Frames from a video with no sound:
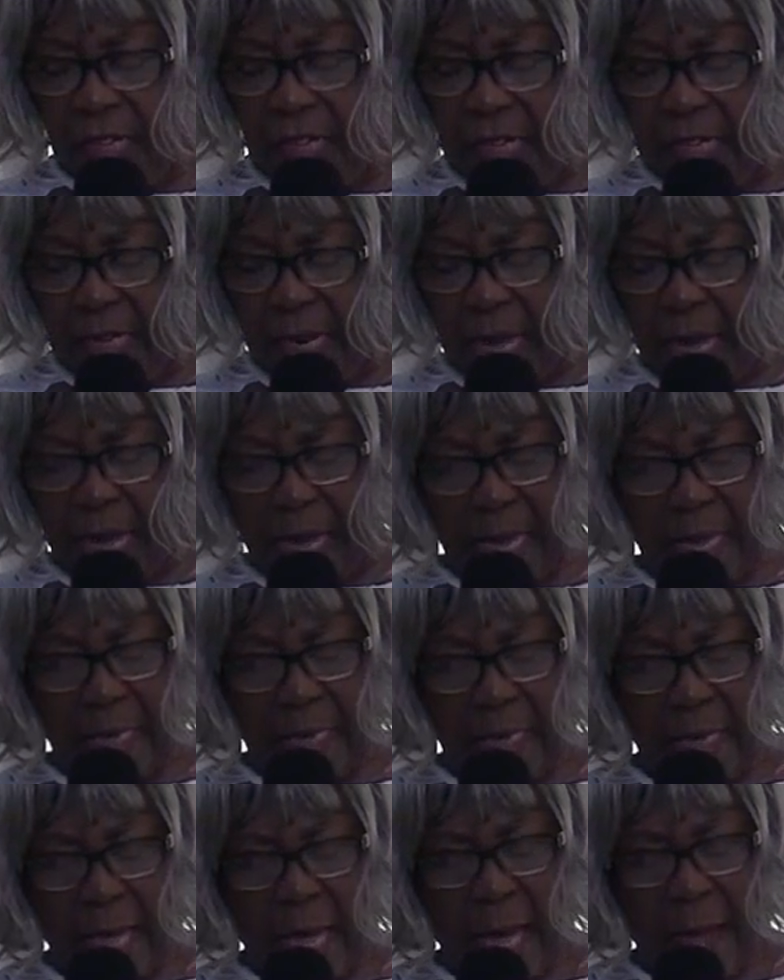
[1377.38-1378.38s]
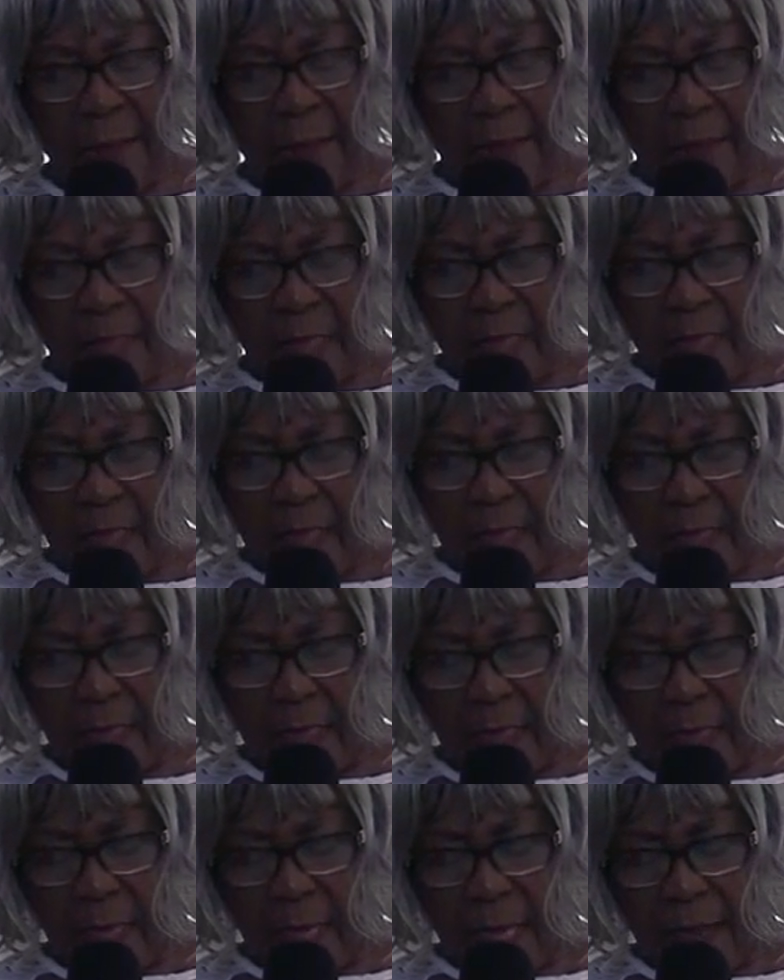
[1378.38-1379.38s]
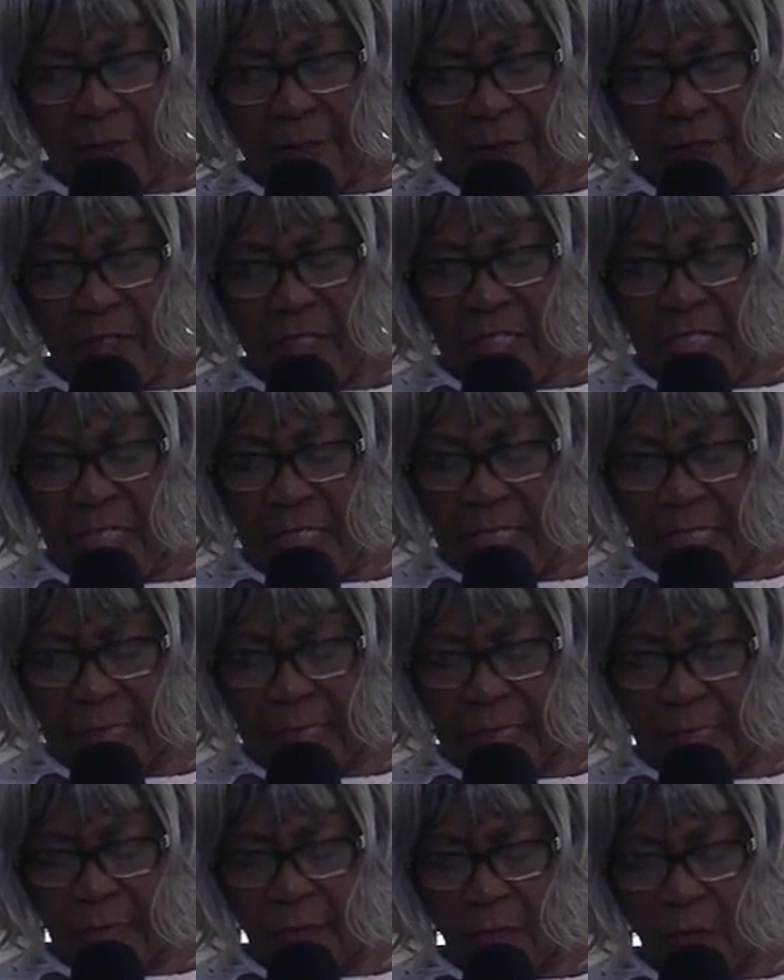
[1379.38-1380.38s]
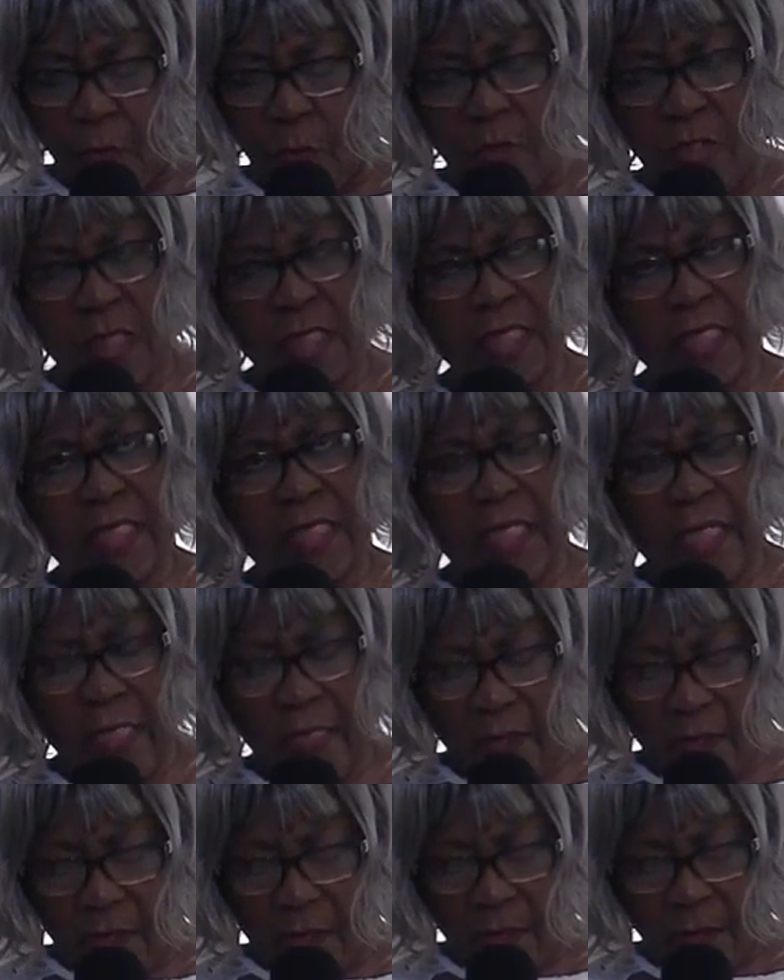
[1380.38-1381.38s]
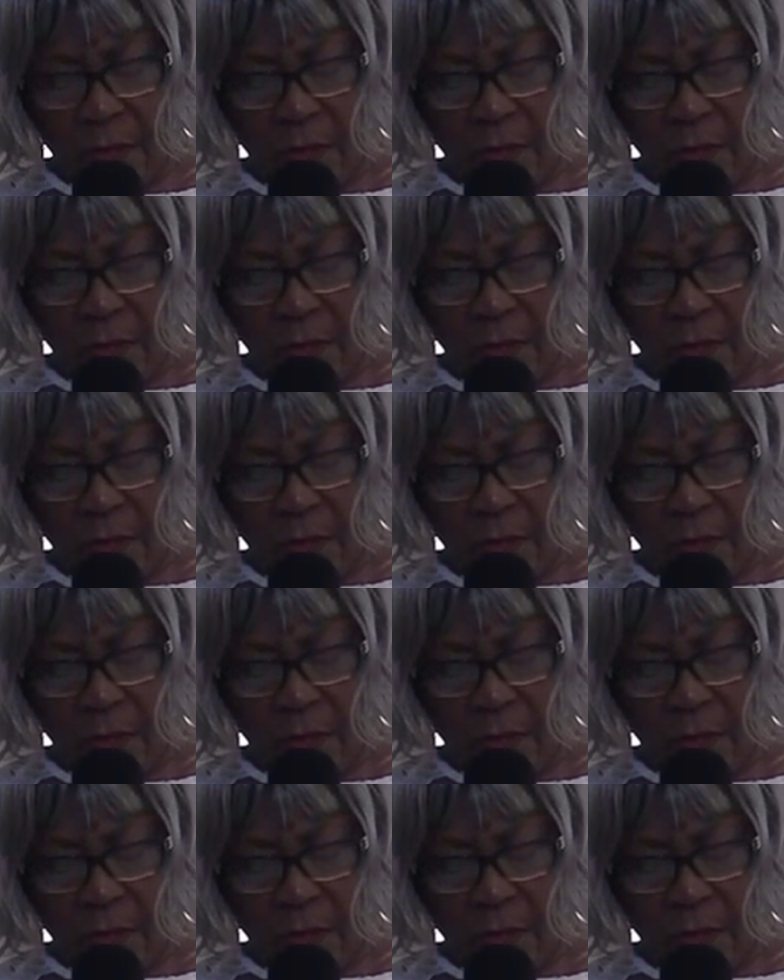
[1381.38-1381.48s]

Eli, Hophni and Phinehas, was killed.